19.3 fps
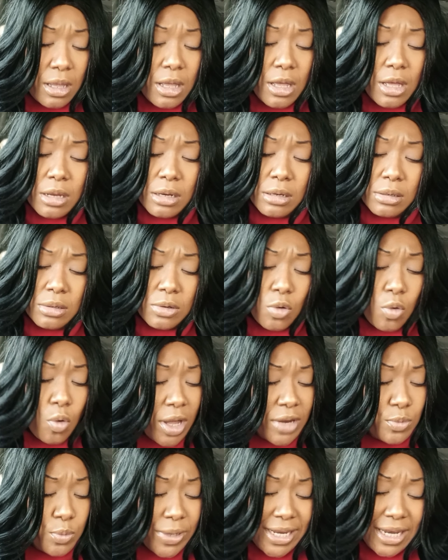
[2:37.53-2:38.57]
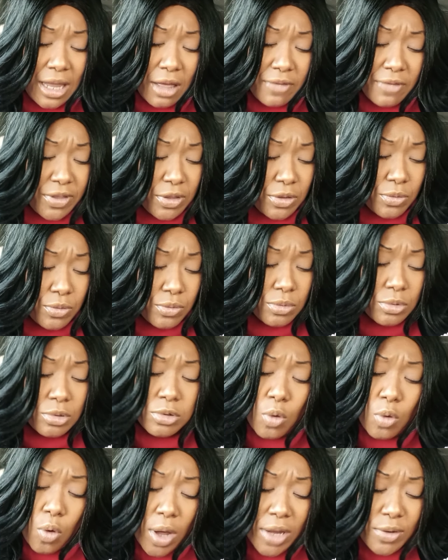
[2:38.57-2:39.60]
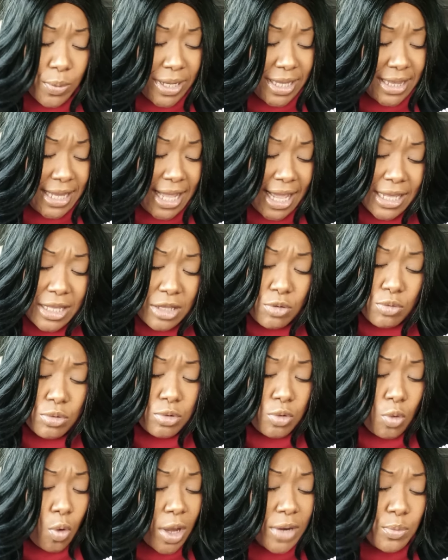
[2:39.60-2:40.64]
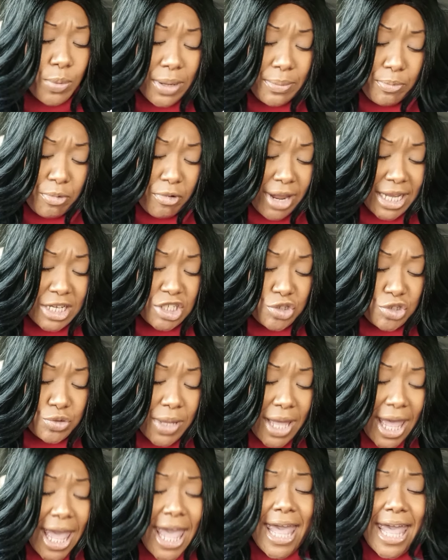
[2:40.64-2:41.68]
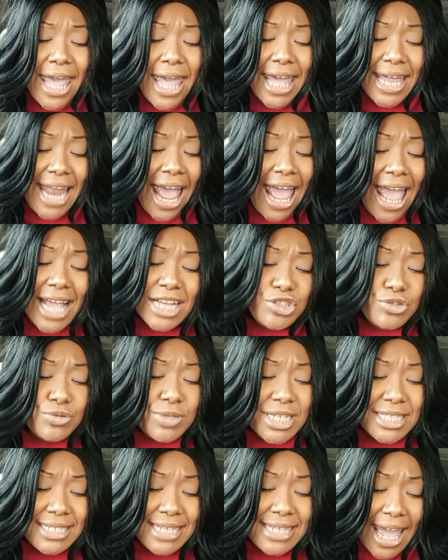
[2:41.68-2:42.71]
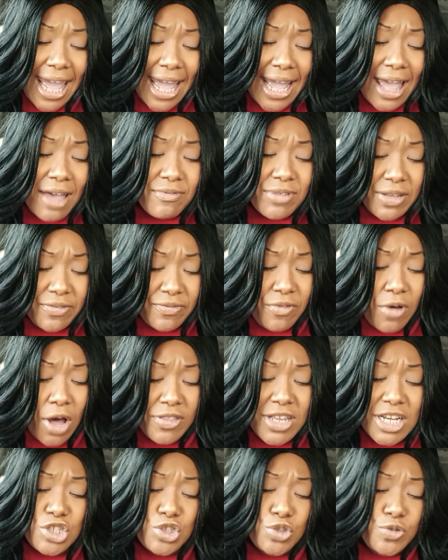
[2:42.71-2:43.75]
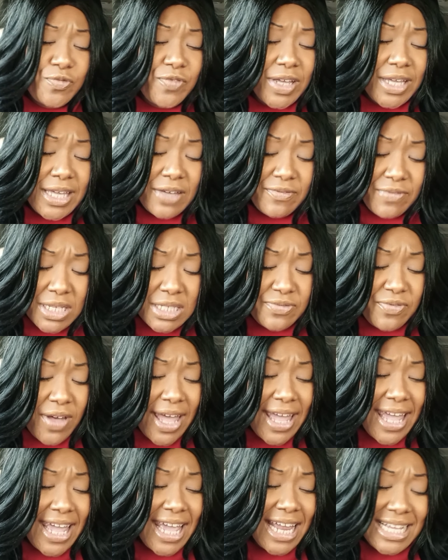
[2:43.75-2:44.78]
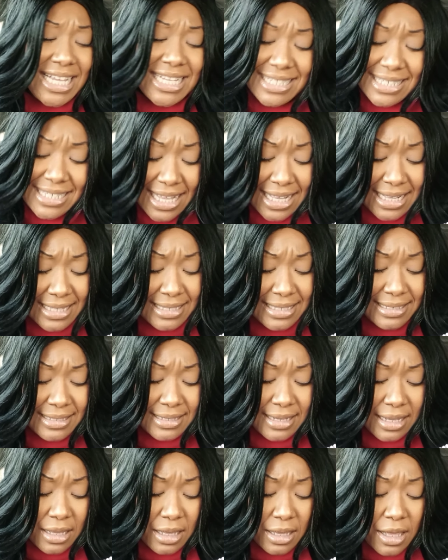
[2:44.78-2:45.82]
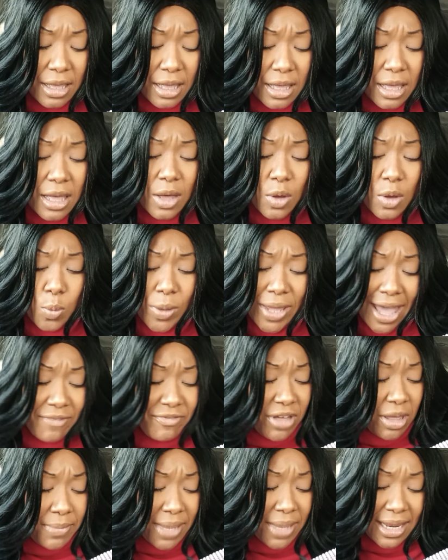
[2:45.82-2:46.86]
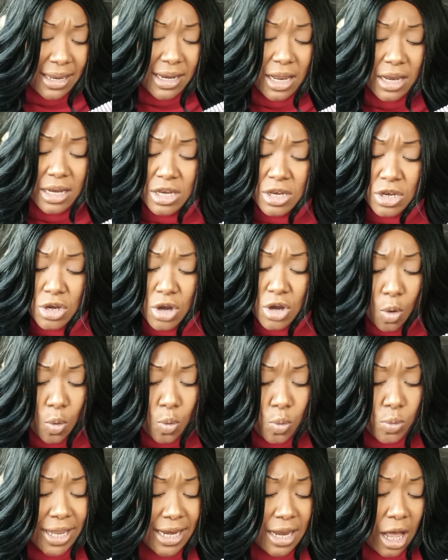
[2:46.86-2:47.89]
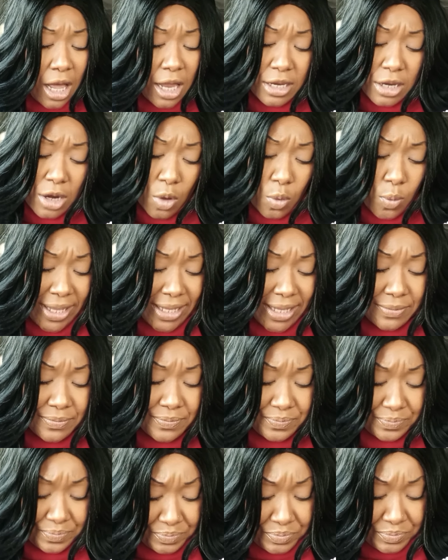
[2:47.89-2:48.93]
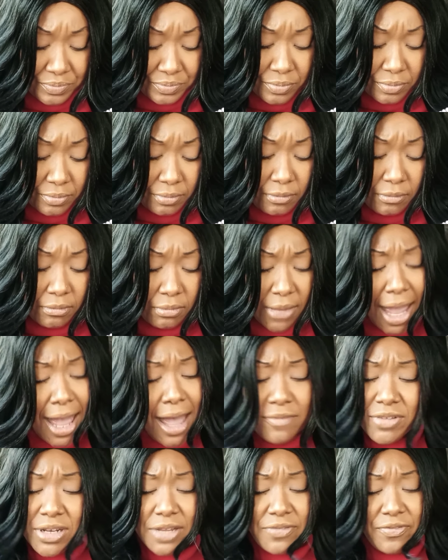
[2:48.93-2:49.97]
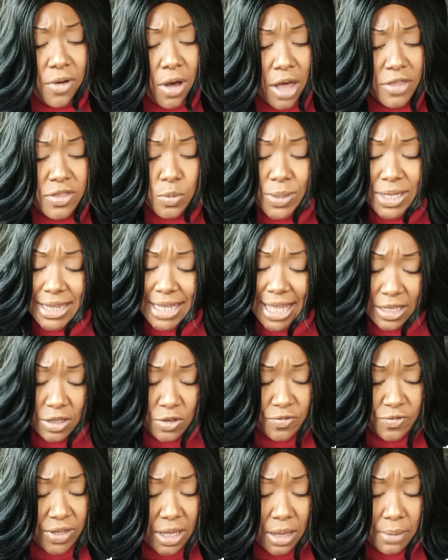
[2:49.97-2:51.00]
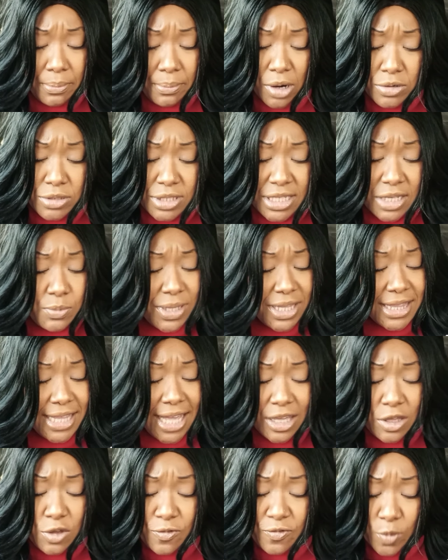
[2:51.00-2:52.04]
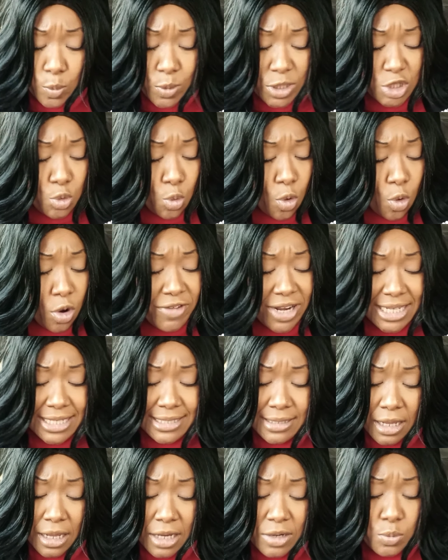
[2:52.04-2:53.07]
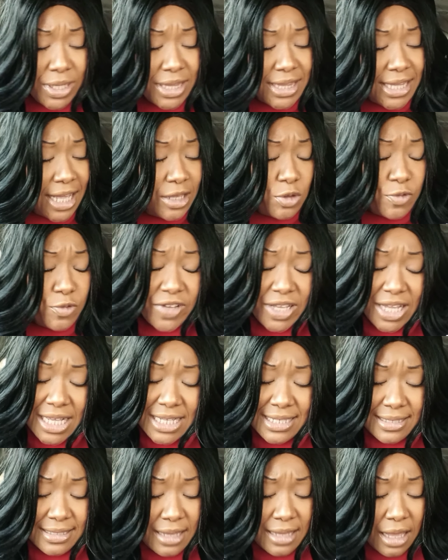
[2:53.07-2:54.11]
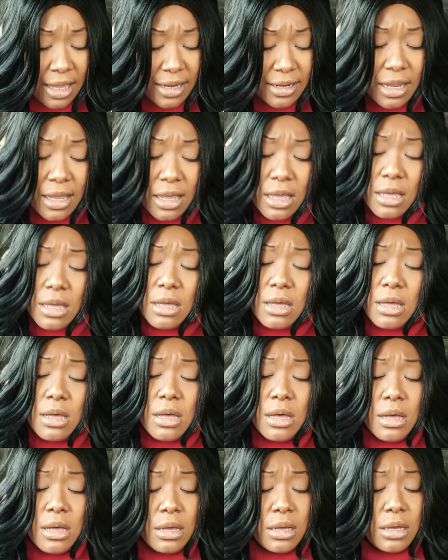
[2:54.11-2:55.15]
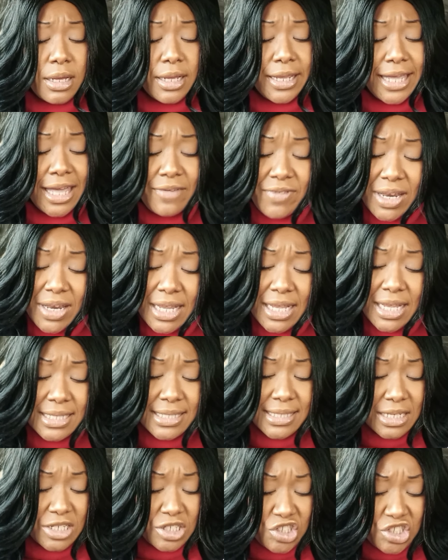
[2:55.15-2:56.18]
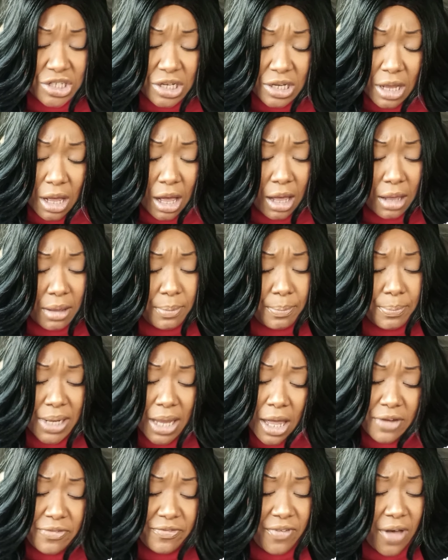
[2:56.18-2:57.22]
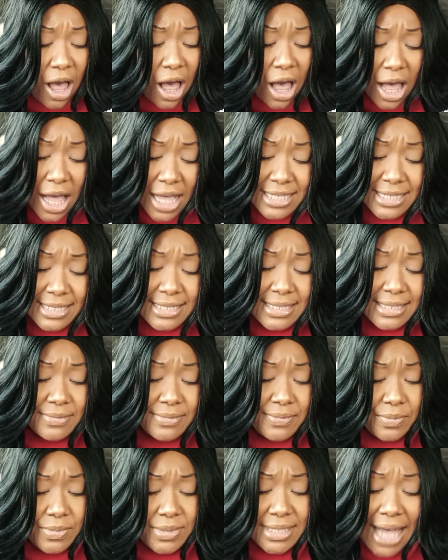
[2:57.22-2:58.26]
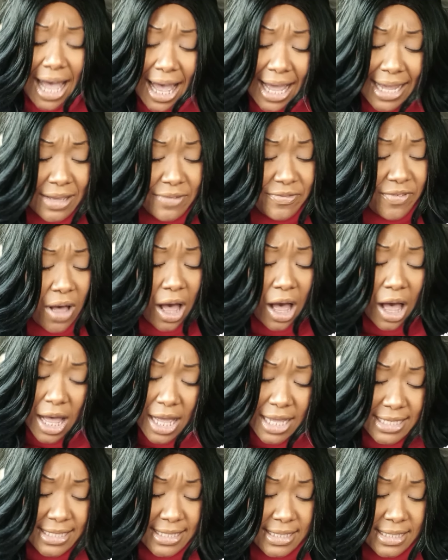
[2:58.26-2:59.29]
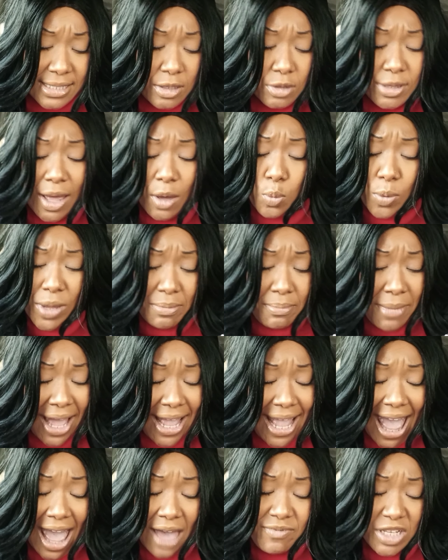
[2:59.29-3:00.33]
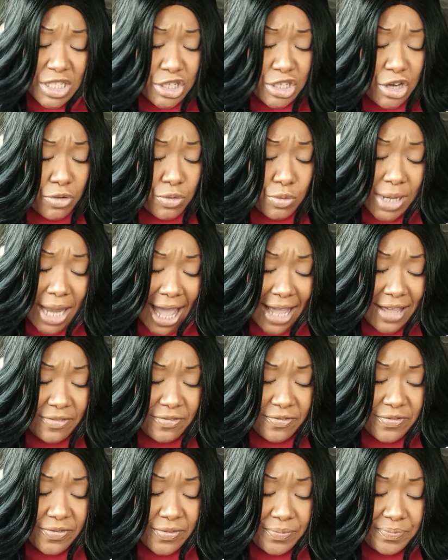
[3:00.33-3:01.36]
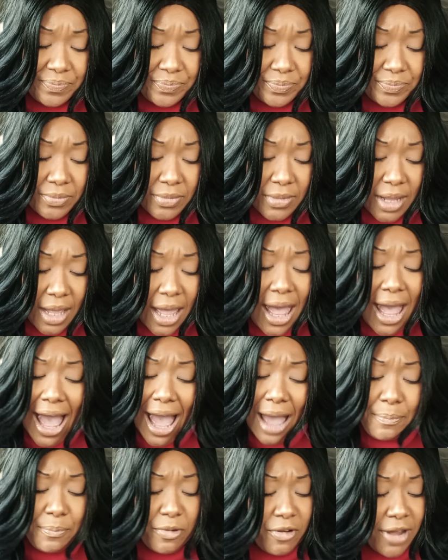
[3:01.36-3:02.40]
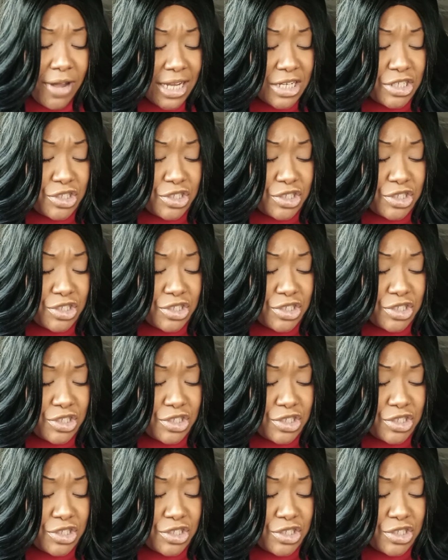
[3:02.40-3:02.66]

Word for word: Lord, we love you. Lord, we thank you. Lord, we praise you. And I ask you today, Heavenly Father, that you forgive us for any sins we have committed, known and unknowing. Heavenly Father, we thank you for your mercy. We thank you for what's already done. We thank you for your Son giving his uh, blood for us, dying for us so that we might have eternal life. I praise you,